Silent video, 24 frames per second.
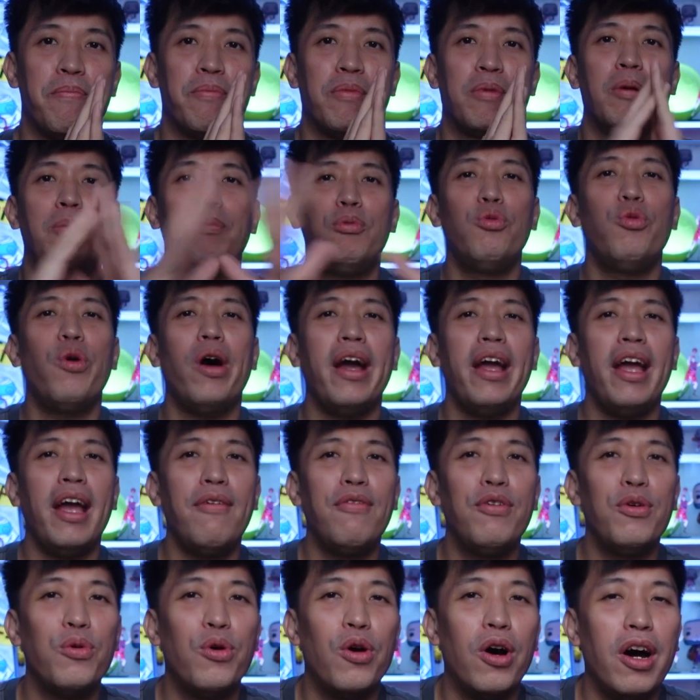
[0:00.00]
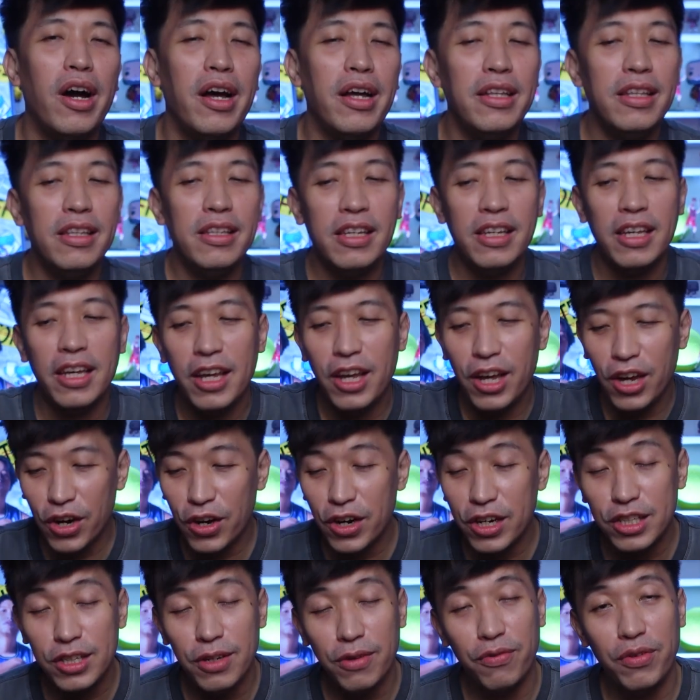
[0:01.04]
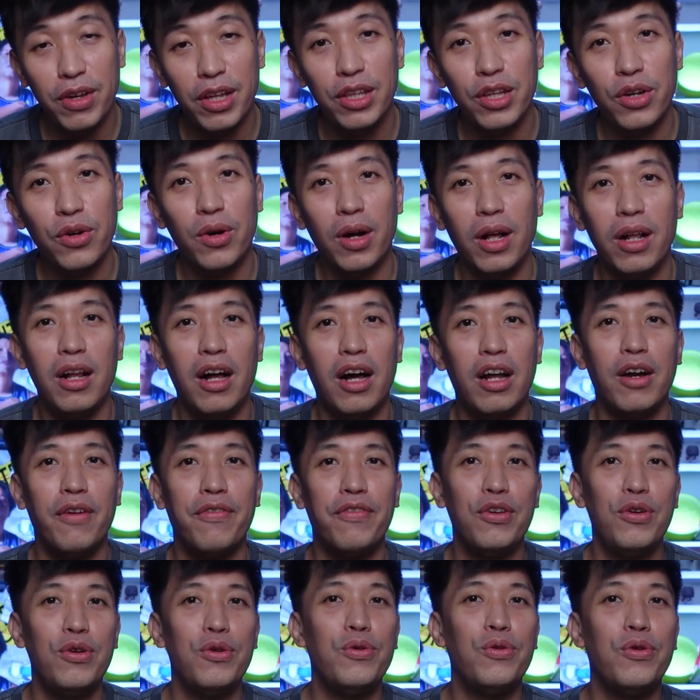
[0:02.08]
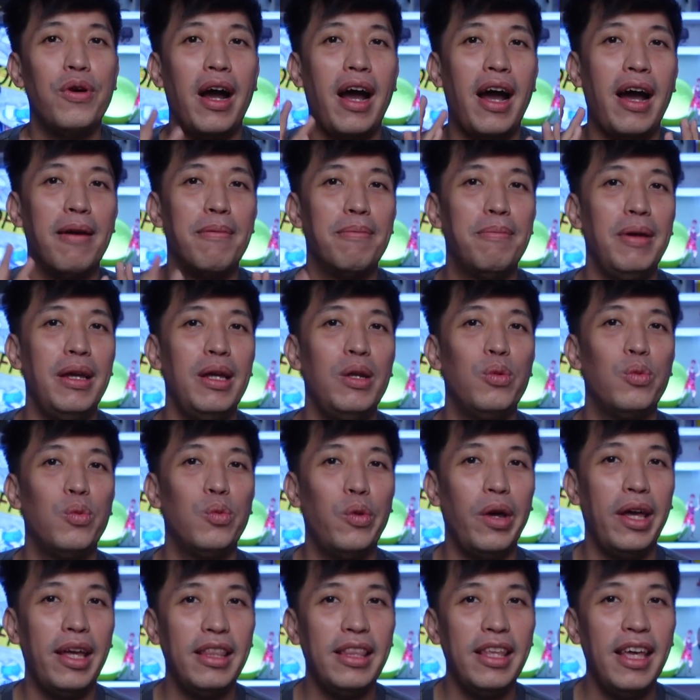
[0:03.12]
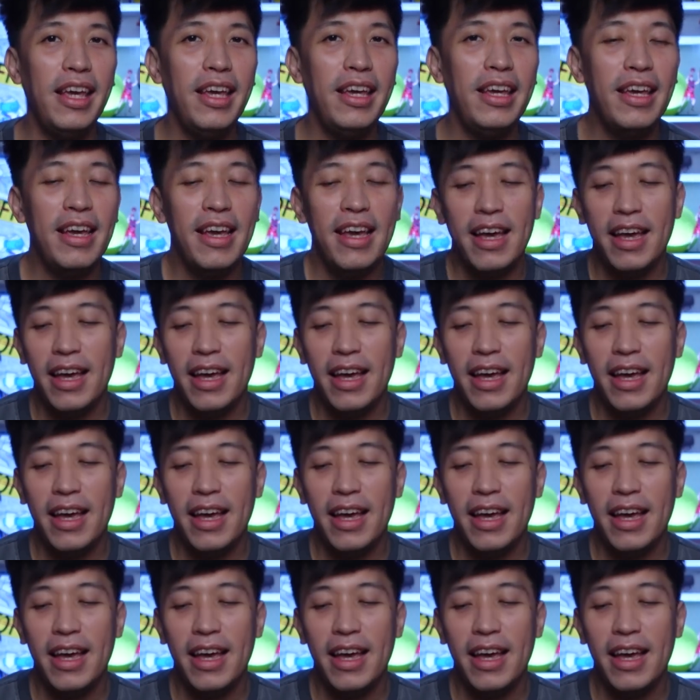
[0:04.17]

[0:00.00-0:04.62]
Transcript: Mabuhay everyone! Here's the video a lot of you have been waiting,